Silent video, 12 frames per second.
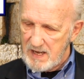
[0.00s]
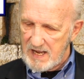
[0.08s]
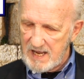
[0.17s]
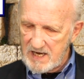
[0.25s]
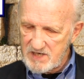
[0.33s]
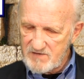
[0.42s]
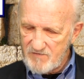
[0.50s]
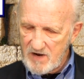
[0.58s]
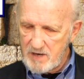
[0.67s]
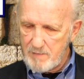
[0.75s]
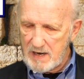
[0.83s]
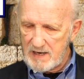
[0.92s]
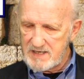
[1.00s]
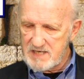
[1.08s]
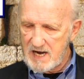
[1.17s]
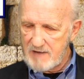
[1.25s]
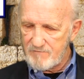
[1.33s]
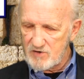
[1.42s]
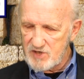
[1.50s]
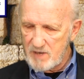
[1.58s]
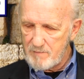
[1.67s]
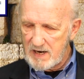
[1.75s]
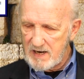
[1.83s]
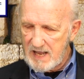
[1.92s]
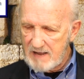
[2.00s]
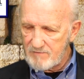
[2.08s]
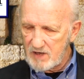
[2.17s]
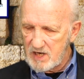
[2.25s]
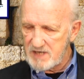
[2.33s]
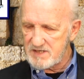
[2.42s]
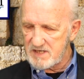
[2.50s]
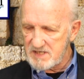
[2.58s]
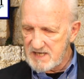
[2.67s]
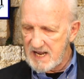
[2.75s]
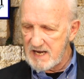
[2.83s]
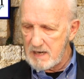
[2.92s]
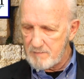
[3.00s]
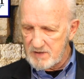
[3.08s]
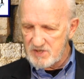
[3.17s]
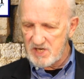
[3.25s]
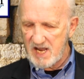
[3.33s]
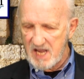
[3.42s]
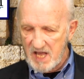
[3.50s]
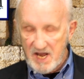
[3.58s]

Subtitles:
It is fundamentally time for somebody to have the guts to stand up and say,